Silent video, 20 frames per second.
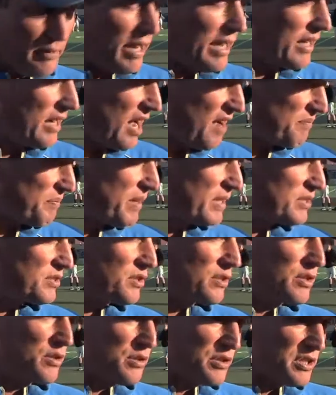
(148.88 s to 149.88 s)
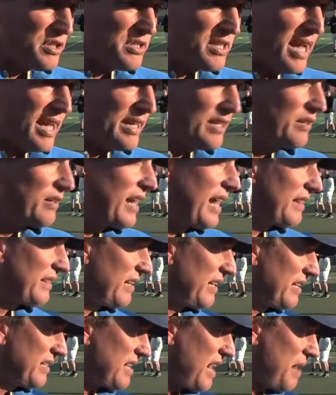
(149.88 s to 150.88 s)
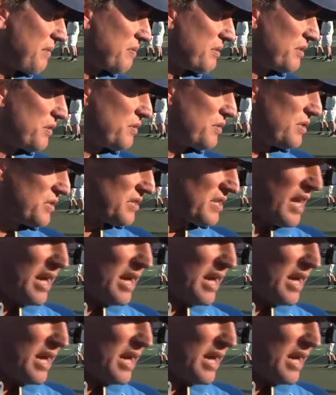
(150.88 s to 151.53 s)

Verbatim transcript: Ryan Hofmeister, who just got here, and Anthony Thompson, who just